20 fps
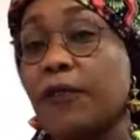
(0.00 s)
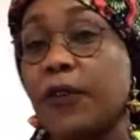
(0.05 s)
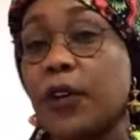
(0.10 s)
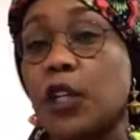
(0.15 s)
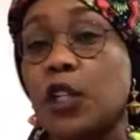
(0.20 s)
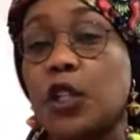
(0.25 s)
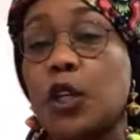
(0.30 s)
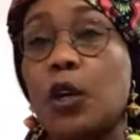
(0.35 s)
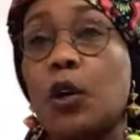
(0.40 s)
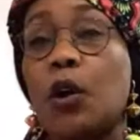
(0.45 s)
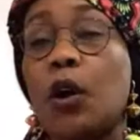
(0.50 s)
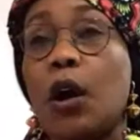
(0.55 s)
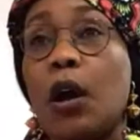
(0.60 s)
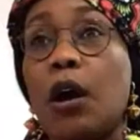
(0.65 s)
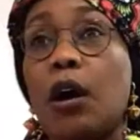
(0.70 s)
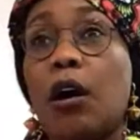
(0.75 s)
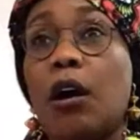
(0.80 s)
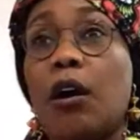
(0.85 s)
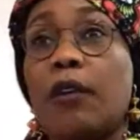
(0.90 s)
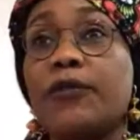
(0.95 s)
video
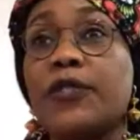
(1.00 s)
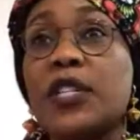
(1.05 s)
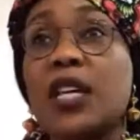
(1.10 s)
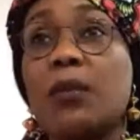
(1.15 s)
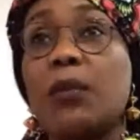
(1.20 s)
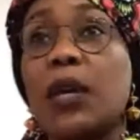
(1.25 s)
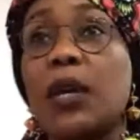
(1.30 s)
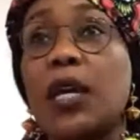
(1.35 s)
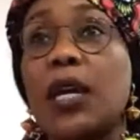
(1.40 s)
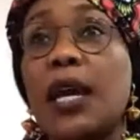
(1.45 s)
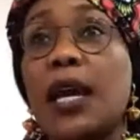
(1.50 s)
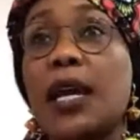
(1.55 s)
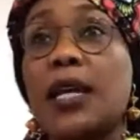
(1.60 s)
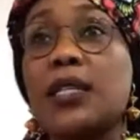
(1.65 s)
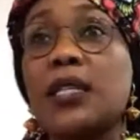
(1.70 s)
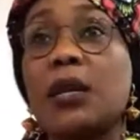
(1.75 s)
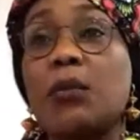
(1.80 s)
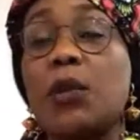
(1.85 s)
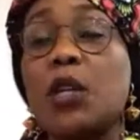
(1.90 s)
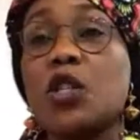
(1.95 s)
of
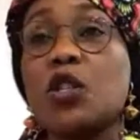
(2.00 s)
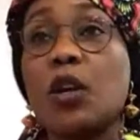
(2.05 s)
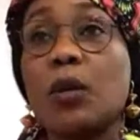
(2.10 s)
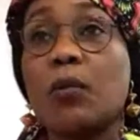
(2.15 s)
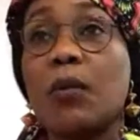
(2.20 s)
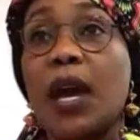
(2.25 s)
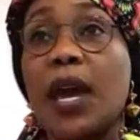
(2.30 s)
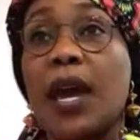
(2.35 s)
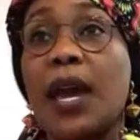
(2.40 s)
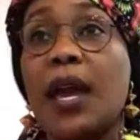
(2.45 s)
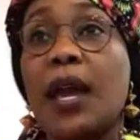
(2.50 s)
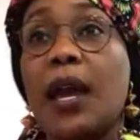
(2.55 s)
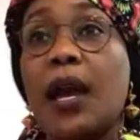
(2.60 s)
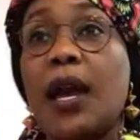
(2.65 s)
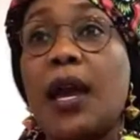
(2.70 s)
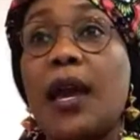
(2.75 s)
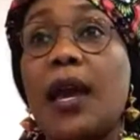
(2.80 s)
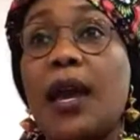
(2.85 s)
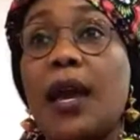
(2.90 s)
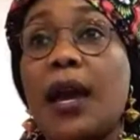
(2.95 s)
Temitope
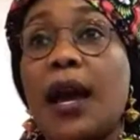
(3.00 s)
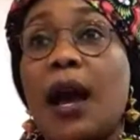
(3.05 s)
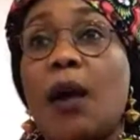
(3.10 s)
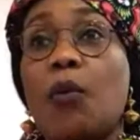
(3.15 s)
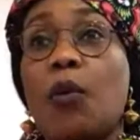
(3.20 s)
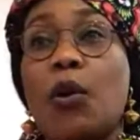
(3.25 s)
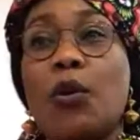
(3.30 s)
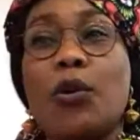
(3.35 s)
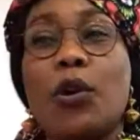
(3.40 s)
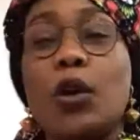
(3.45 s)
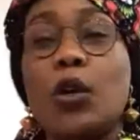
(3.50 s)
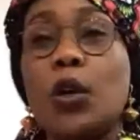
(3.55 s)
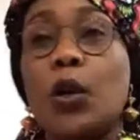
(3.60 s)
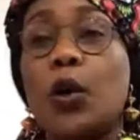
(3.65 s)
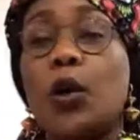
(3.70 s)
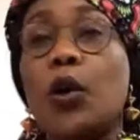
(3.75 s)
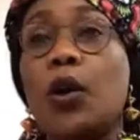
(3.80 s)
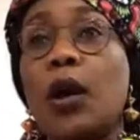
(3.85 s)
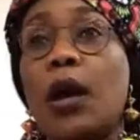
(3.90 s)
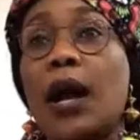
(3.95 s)

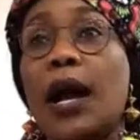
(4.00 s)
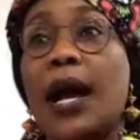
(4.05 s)
Aworolo,